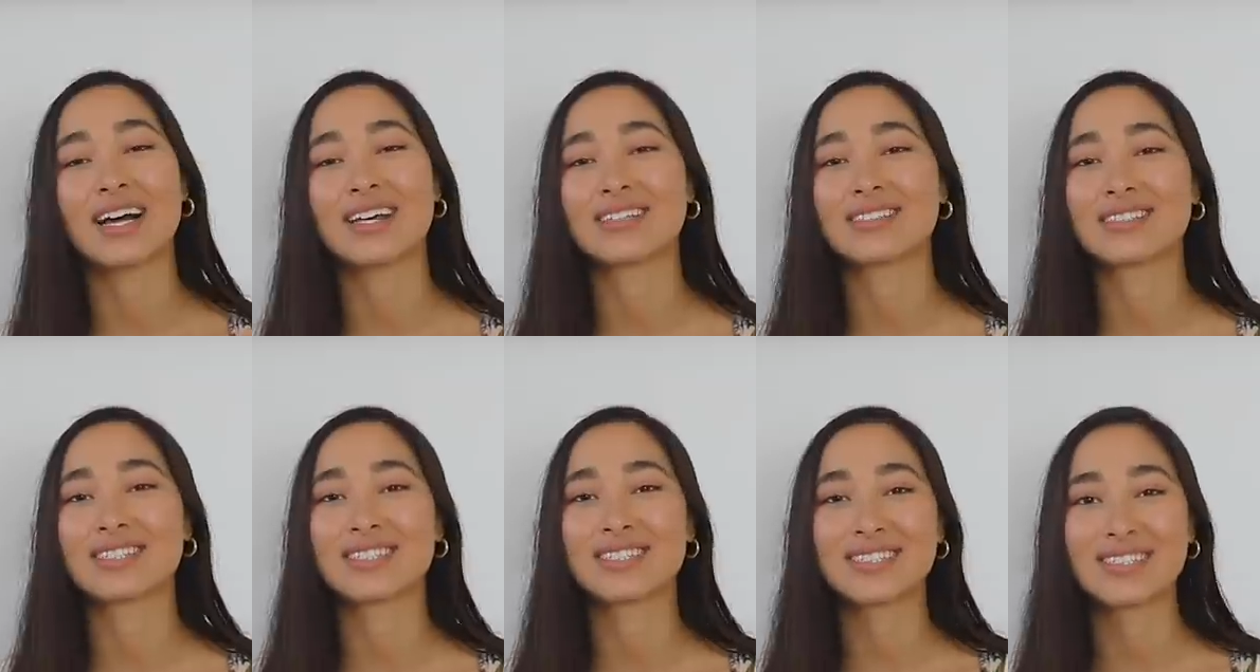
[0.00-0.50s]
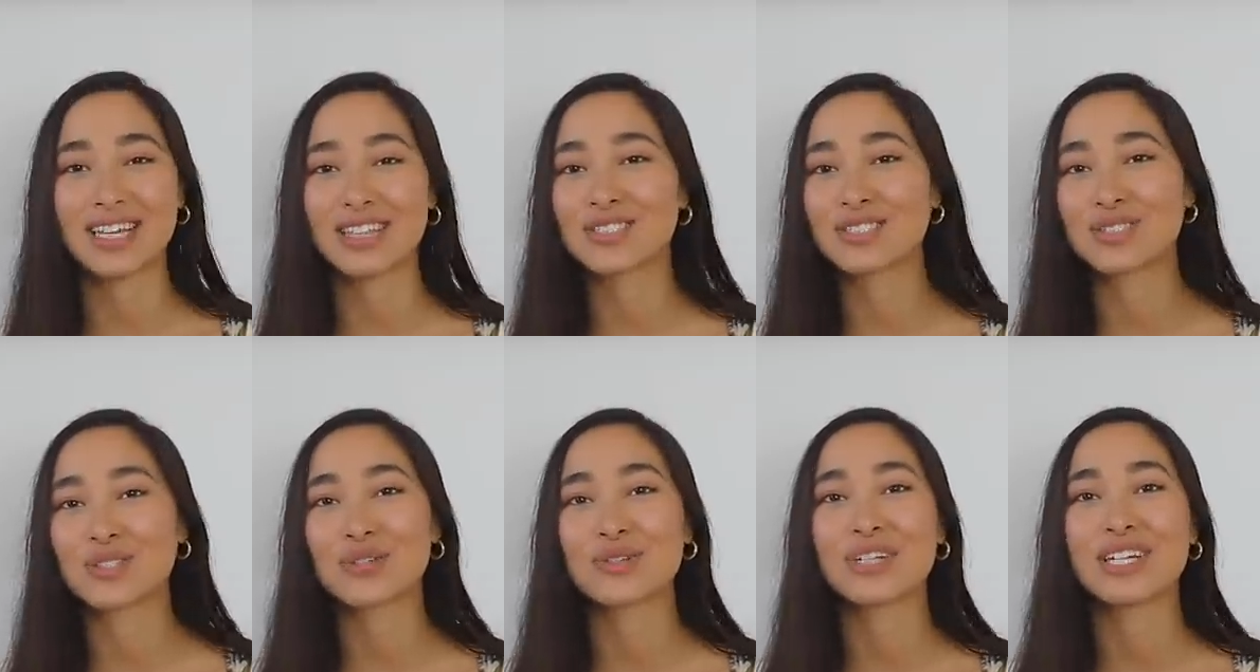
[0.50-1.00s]
as a
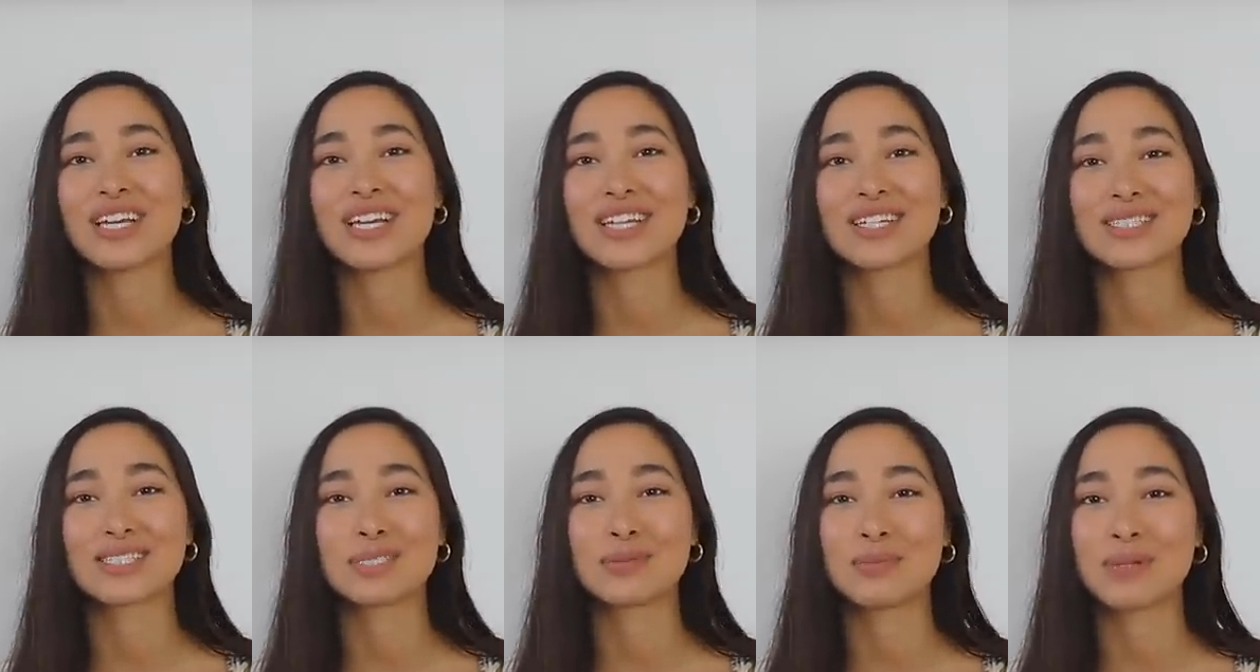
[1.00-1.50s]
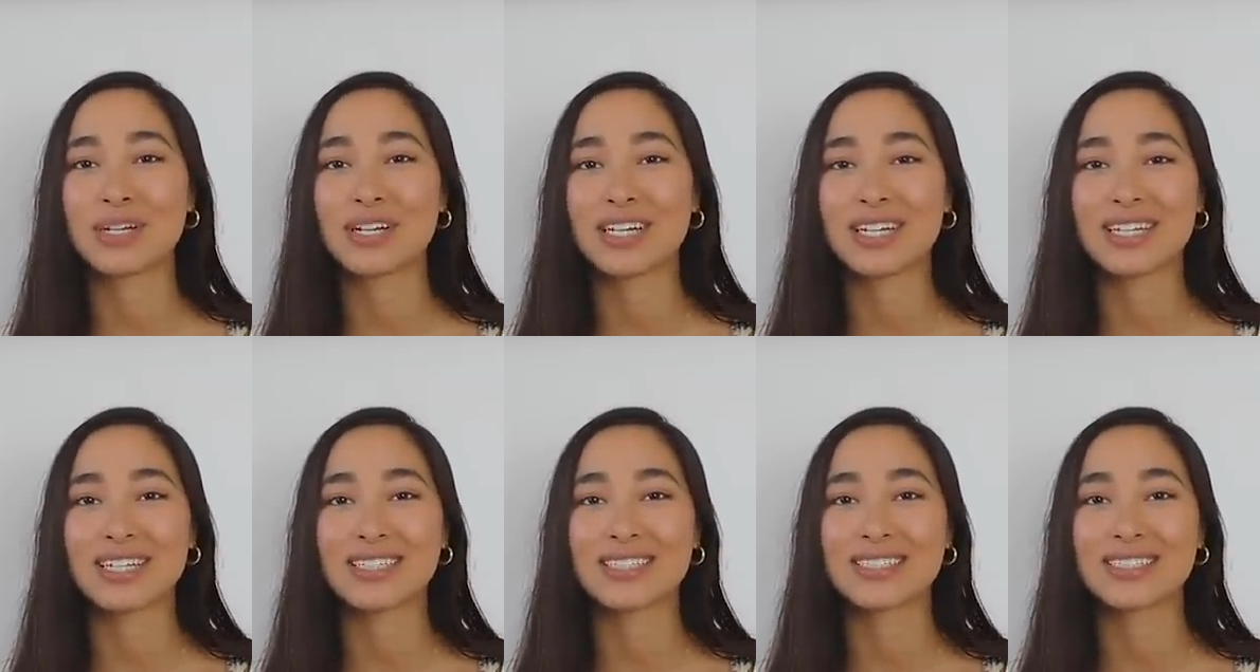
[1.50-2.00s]
sensory
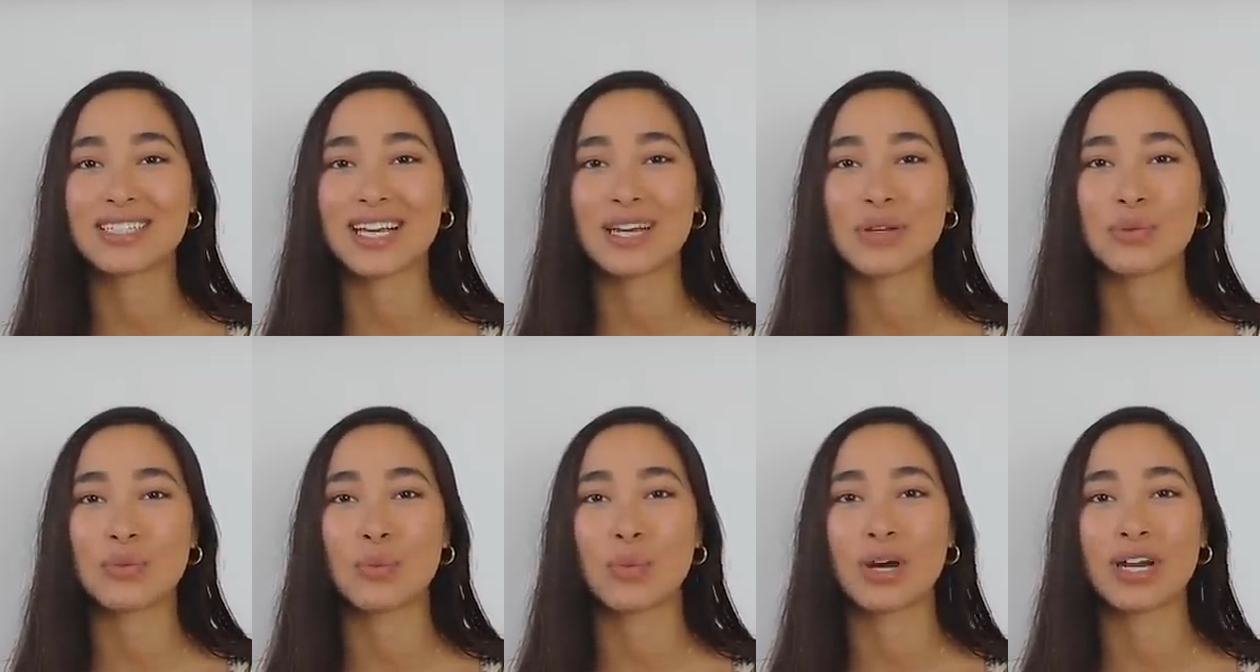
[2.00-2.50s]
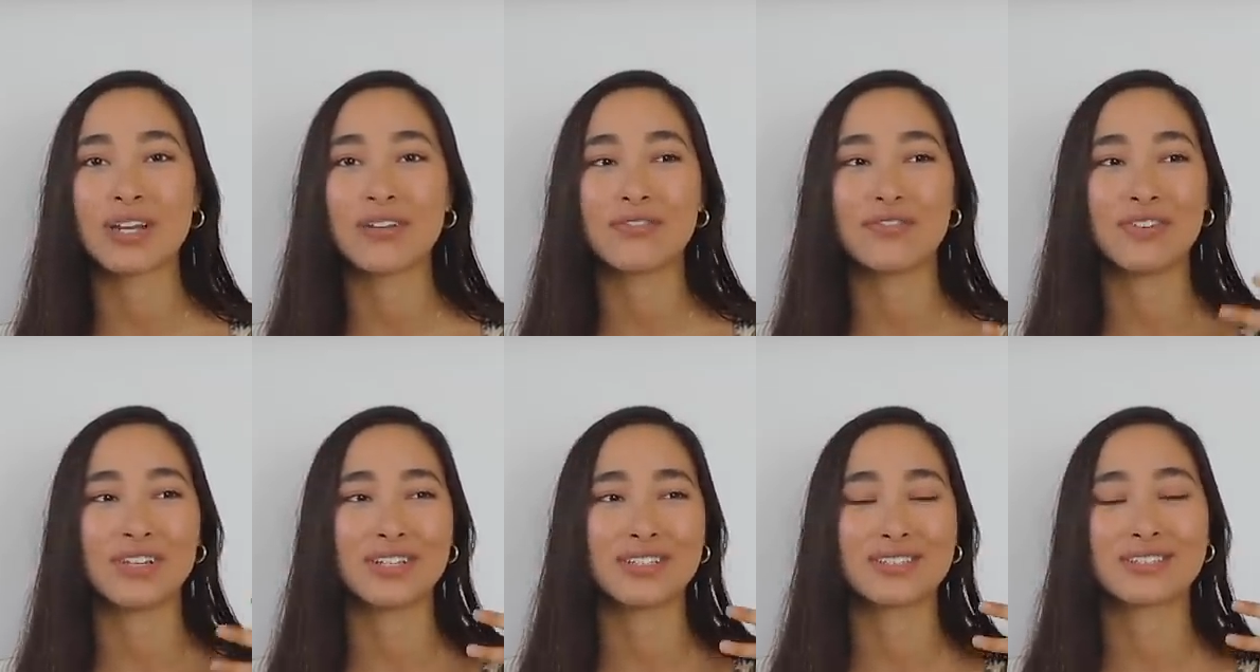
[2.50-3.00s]
experience and what it
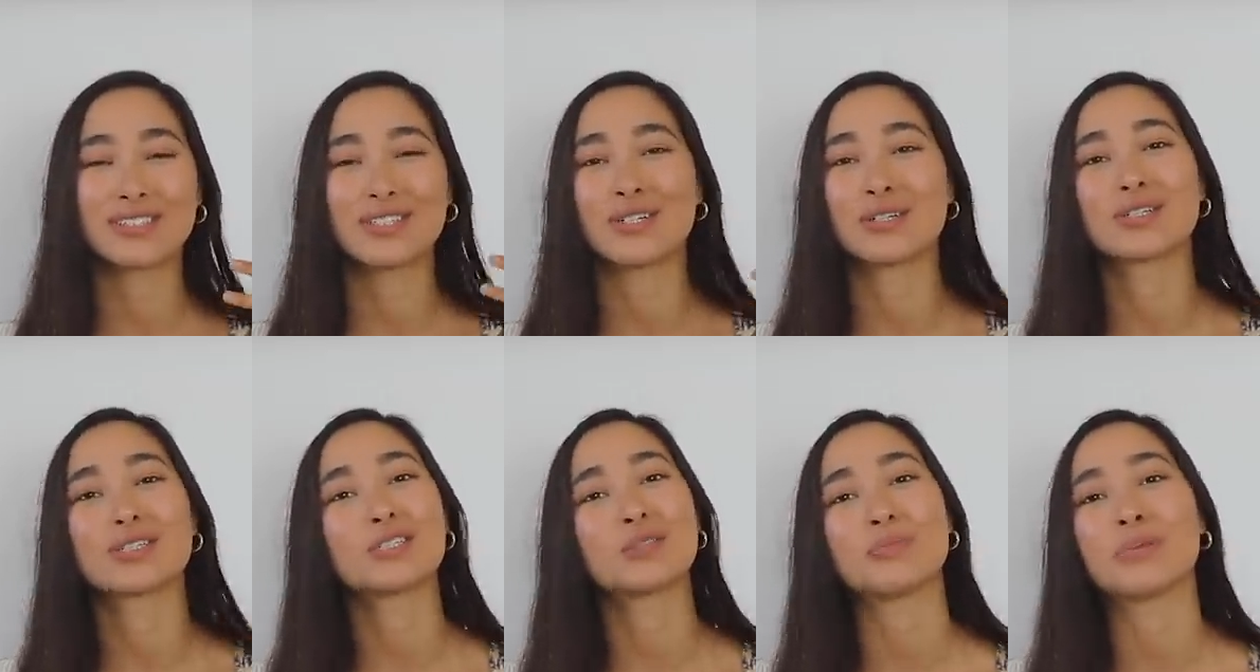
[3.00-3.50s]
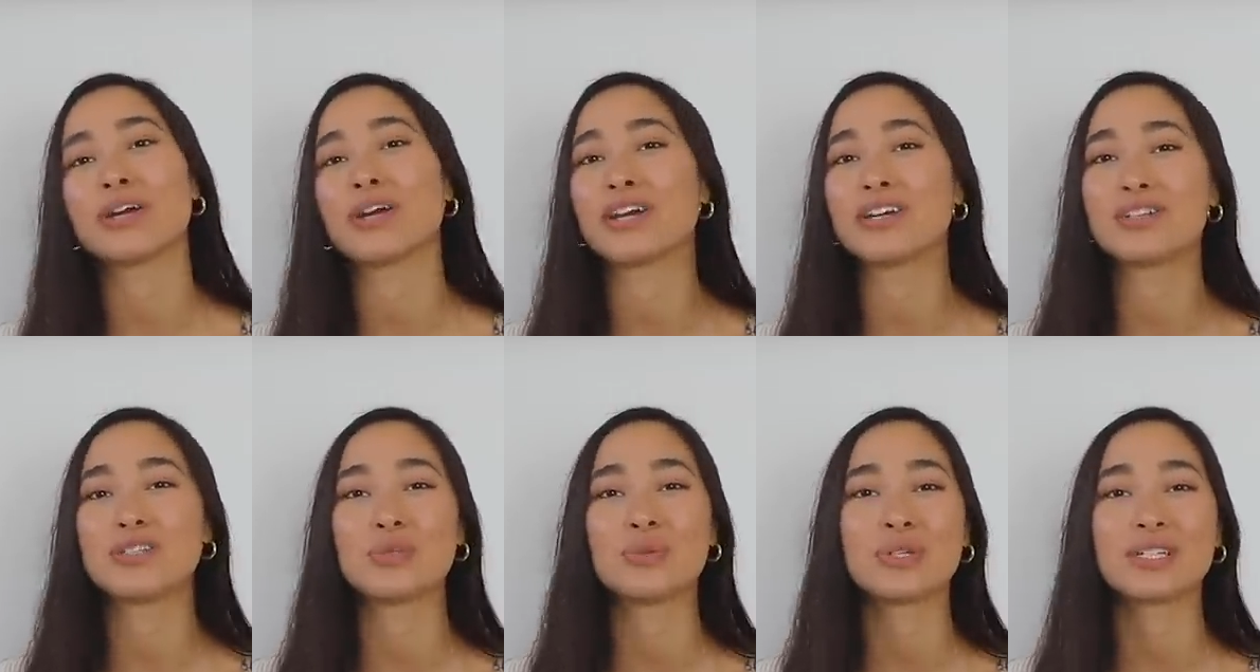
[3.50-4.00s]
feels to your
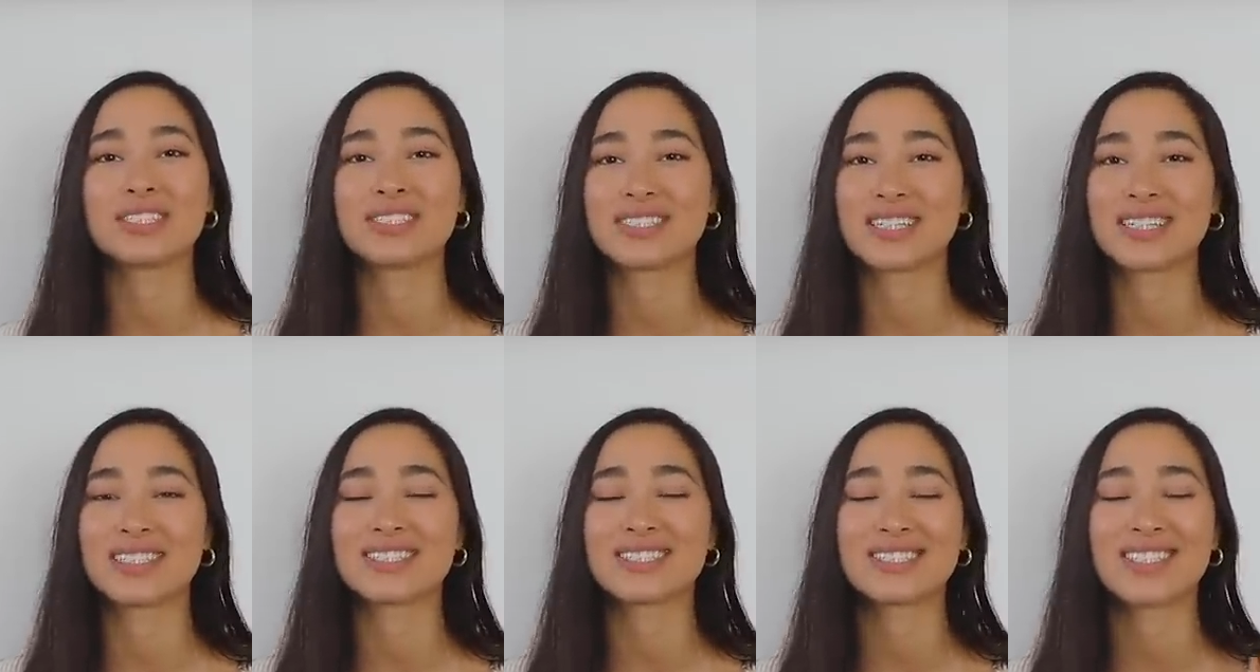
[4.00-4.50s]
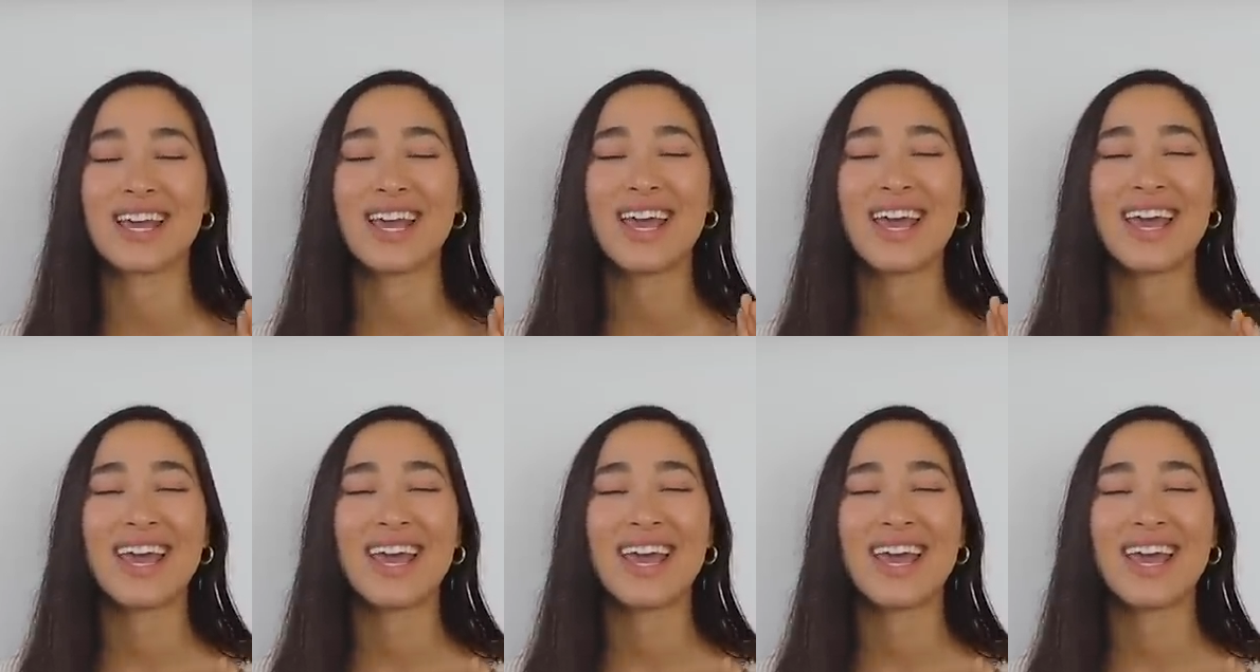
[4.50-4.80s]
spirit to exist